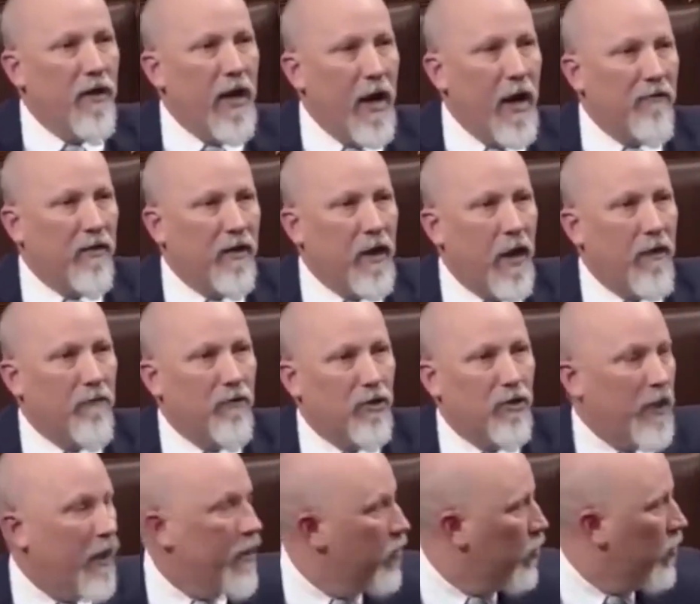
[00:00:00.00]
even have a
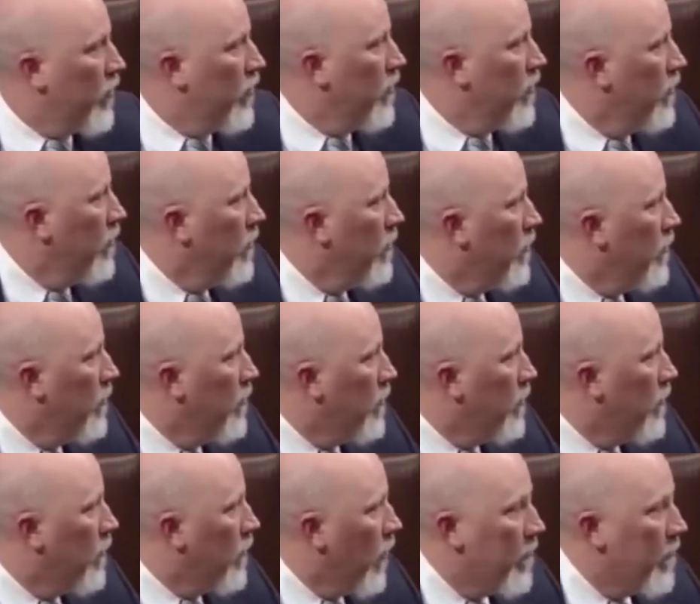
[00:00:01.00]
conversation
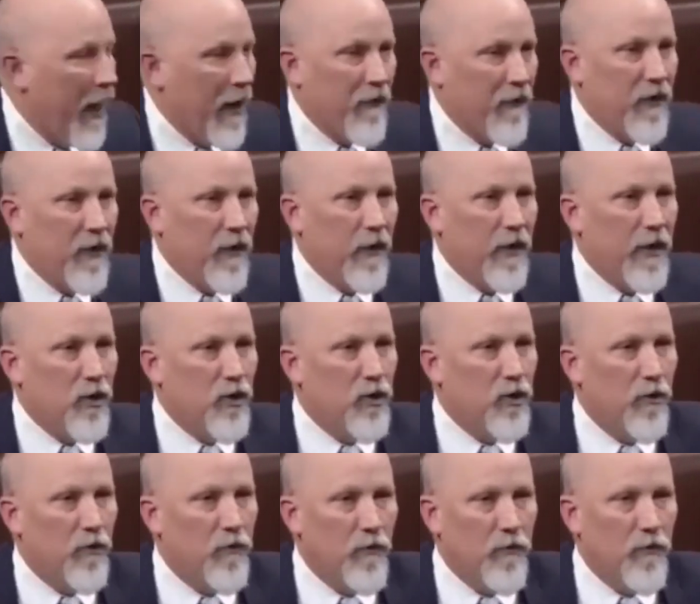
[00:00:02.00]
about the
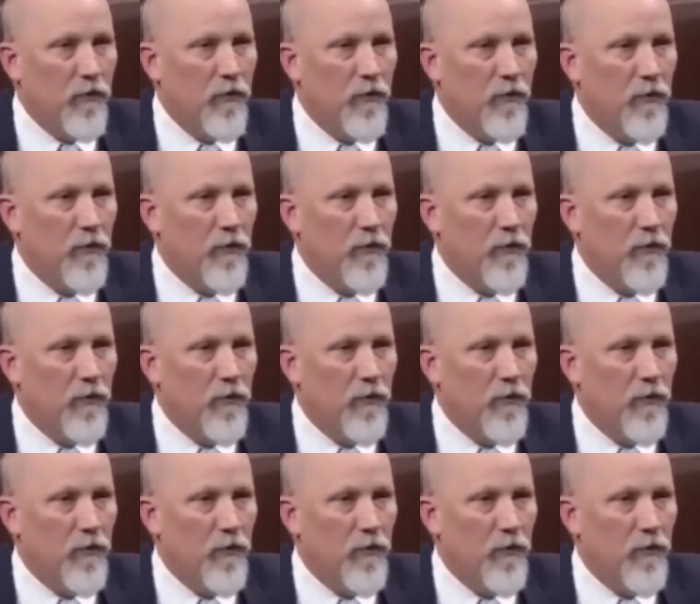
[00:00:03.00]
issue?